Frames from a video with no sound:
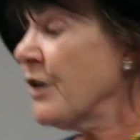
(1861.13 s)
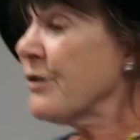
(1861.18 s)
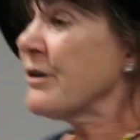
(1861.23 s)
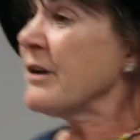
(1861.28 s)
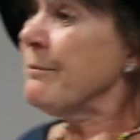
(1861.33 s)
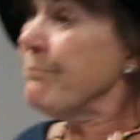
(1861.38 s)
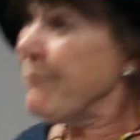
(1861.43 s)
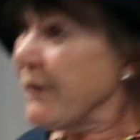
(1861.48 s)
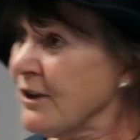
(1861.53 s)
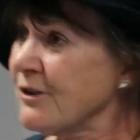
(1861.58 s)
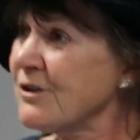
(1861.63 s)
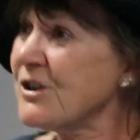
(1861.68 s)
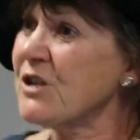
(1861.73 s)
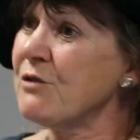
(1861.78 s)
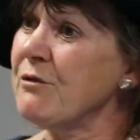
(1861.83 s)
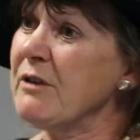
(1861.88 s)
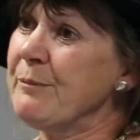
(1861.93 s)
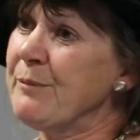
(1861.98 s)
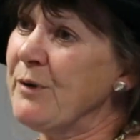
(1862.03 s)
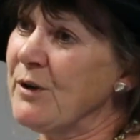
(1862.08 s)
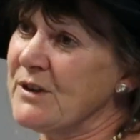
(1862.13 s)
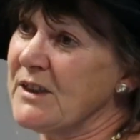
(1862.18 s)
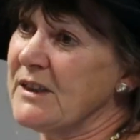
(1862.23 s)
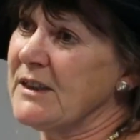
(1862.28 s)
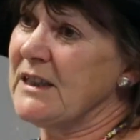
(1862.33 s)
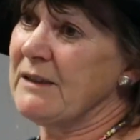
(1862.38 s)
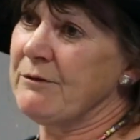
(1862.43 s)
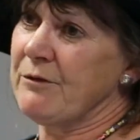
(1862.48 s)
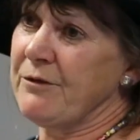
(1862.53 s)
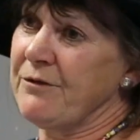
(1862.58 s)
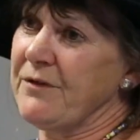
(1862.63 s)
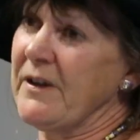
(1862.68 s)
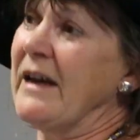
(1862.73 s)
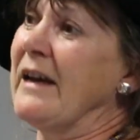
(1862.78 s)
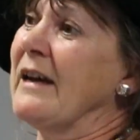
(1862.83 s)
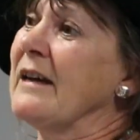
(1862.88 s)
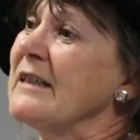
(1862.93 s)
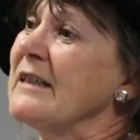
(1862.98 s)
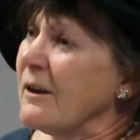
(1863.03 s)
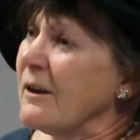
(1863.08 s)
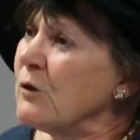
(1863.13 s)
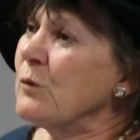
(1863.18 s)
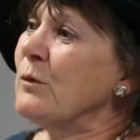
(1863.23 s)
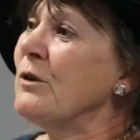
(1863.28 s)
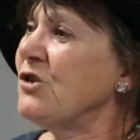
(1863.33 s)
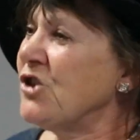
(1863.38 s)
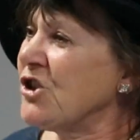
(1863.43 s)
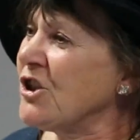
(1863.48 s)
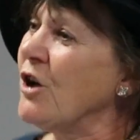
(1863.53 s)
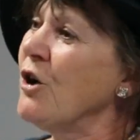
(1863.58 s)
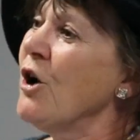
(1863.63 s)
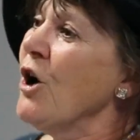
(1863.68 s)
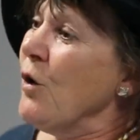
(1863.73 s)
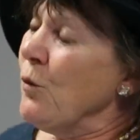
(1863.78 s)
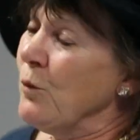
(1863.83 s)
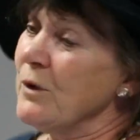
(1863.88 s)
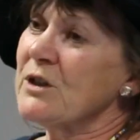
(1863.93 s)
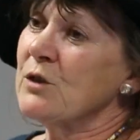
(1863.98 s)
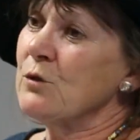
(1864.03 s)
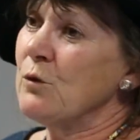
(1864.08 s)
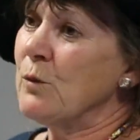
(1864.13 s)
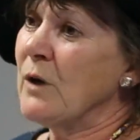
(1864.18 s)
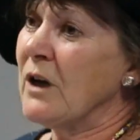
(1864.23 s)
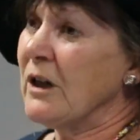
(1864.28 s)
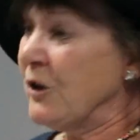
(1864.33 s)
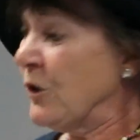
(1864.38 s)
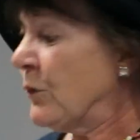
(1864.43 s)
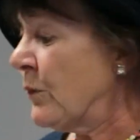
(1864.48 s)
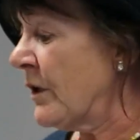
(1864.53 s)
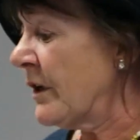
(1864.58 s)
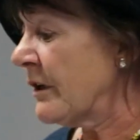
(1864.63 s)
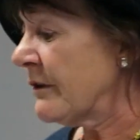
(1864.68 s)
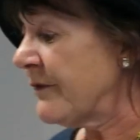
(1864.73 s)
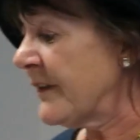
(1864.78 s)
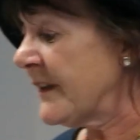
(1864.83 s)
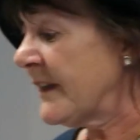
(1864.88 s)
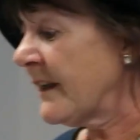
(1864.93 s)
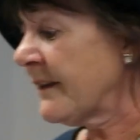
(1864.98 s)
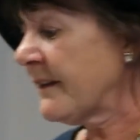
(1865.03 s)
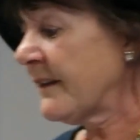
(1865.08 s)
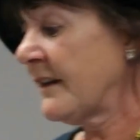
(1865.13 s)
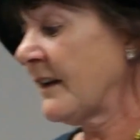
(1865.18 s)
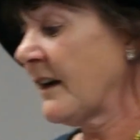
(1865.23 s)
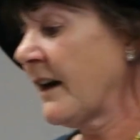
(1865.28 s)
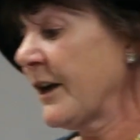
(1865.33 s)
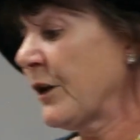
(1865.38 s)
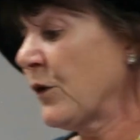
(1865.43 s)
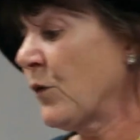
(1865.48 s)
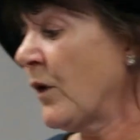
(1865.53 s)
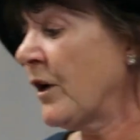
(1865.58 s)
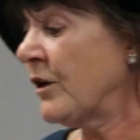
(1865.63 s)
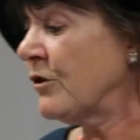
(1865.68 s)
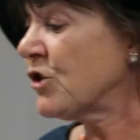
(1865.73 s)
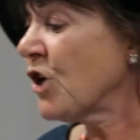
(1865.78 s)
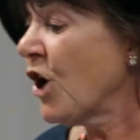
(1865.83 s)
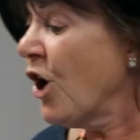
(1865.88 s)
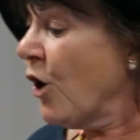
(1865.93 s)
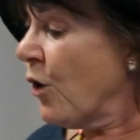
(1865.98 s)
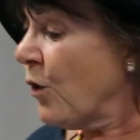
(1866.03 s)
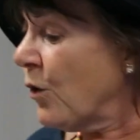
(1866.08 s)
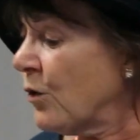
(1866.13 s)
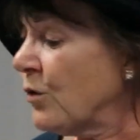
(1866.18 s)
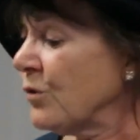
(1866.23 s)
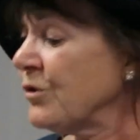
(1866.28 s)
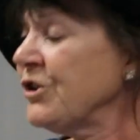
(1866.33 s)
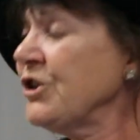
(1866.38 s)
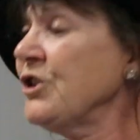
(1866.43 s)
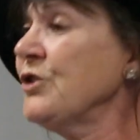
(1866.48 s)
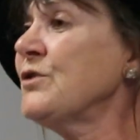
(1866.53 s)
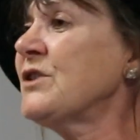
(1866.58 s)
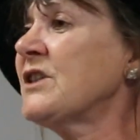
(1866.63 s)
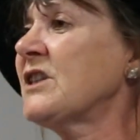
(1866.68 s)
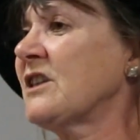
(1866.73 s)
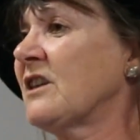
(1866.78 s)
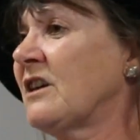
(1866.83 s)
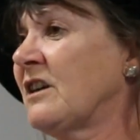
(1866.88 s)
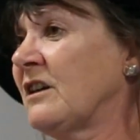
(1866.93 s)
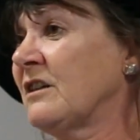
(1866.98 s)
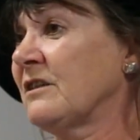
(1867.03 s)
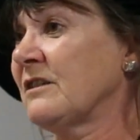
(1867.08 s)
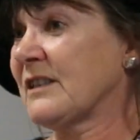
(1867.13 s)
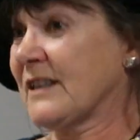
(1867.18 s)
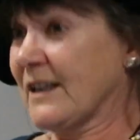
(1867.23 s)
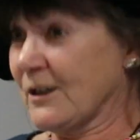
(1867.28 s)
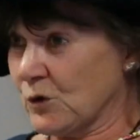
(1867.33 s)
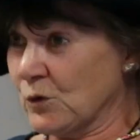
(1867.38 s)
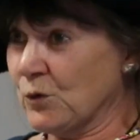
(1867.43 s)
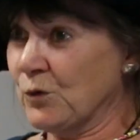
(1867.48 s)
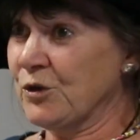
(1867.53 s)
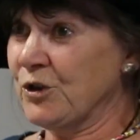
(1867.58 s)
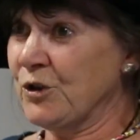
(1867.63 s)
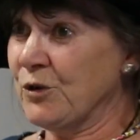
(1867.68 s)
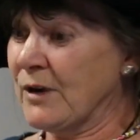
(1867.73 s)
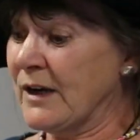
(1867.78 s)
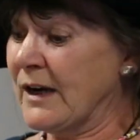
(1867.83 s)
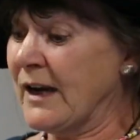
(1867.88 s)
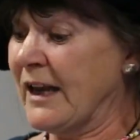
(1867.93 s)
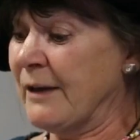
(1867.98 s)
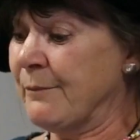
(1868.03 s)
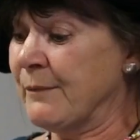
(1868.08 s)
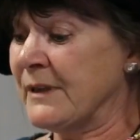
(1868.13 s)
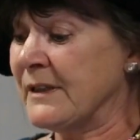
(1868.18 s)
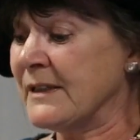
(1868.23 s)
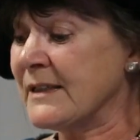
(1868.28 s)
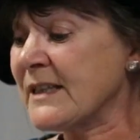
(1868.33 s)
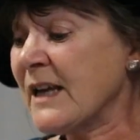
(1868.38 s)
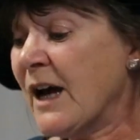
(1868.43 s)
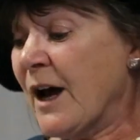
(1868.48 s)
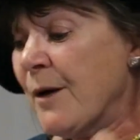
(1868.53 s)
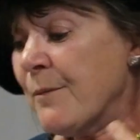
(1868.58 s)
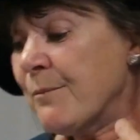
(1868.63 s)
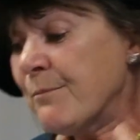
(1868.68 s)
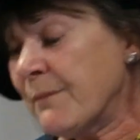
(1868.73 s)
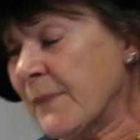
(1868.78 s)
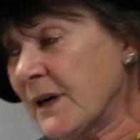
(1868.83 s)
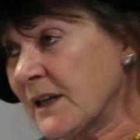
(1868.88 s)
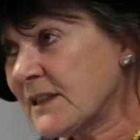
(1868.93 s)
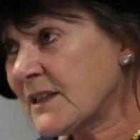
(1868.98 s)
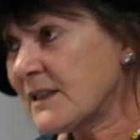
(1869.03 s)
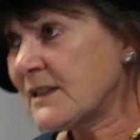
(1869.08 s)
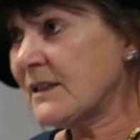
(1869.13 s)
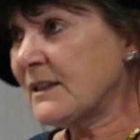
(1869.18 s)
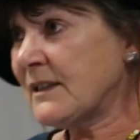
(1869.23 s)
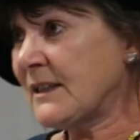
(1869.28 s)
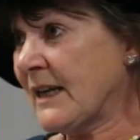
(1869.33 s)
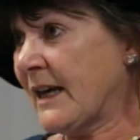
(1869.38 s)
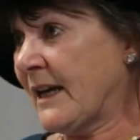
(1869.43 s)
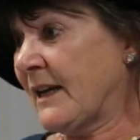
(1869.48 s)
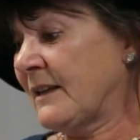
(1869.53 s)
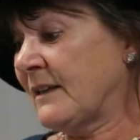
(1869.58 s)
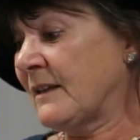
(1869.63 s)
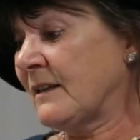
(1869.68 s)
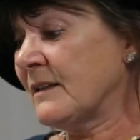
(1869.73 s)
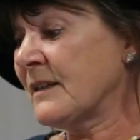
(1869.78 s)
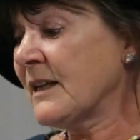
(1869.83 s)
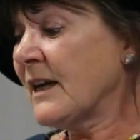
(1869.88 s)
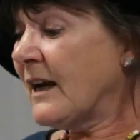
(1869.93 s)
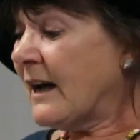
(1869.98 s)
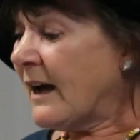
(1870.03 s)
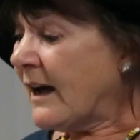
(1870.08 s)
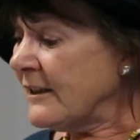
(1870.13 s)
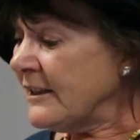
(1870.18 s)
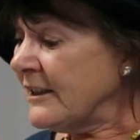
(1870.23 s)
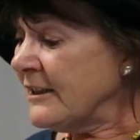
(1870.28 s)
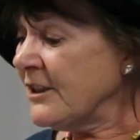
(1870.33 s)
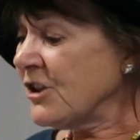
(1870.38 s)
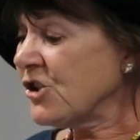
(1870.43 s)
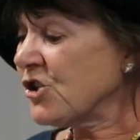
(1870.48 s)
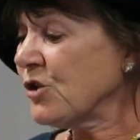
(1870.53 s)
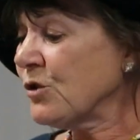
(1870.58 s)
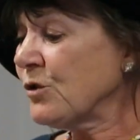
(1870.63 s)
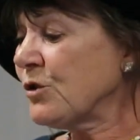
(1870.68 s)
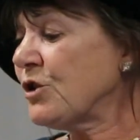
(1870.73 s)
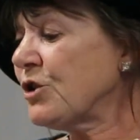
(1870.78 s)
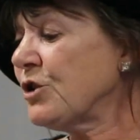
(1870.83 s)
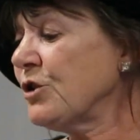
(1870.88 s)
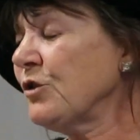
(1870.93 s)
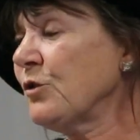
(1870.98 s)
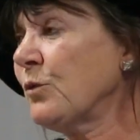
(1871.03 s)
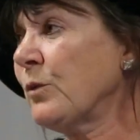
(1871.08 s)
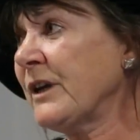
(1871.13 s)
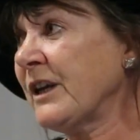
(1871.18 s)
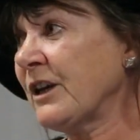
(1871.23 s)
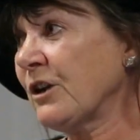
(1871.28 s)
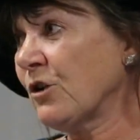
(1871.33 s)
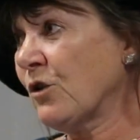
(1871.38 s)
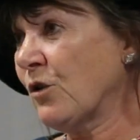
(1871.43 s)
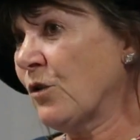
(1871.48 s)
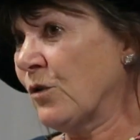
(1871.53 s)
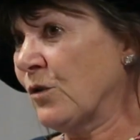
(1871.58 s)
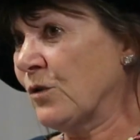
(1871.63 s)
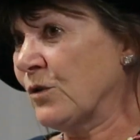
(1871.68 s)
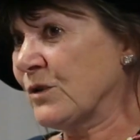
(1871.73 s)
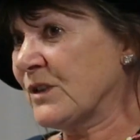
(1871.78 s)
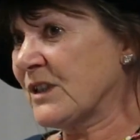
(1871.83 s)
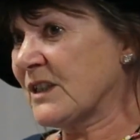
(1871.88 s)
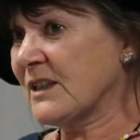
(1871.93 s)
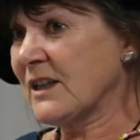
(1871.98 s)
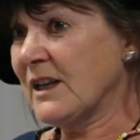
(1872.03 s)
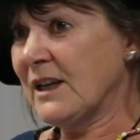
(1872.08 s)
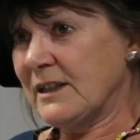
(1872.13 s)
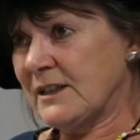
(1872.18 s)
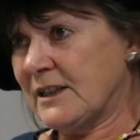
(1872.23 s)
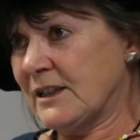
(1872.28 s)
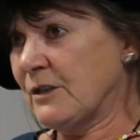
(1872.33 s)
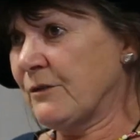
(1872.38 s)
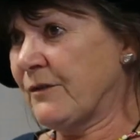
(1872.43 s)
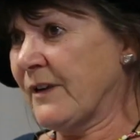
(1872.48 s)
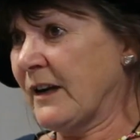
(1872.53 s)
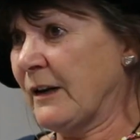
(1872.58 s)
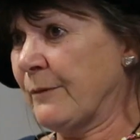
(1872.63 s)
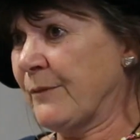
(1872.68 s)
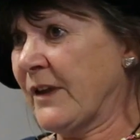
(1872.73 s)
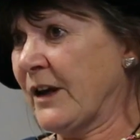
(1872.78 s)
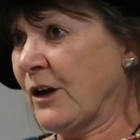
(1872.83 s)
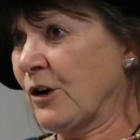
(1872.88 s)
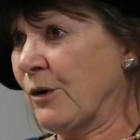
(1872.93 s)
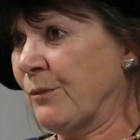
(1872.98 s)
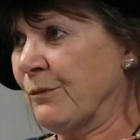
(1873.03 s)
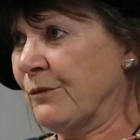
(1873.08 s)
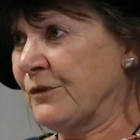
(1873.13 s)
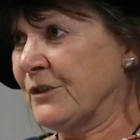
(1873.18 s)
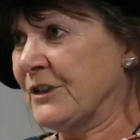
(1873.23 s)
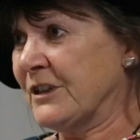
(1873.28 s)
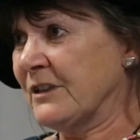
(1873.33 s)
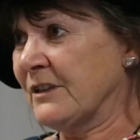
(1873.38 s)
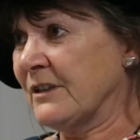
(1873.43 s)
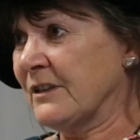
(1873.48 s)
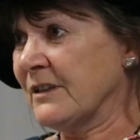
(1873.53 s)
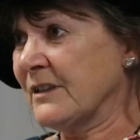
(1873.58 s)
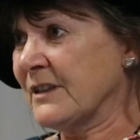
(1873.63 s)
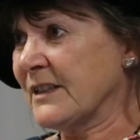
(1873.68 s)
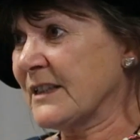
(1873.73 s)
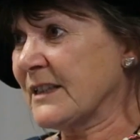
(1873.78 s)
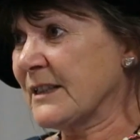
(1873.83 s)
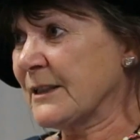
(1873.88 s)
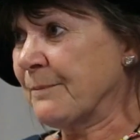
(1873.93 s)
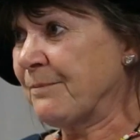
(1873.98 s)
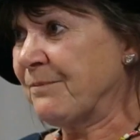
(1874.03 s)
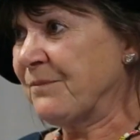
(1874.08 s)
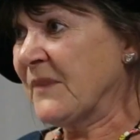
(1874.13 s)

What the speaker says: Compulsory positive effect, other words, whistle while you work for nothing. I quote, all new starts, that's all new claimants, must attend an initial 2-week course to develop their confidence.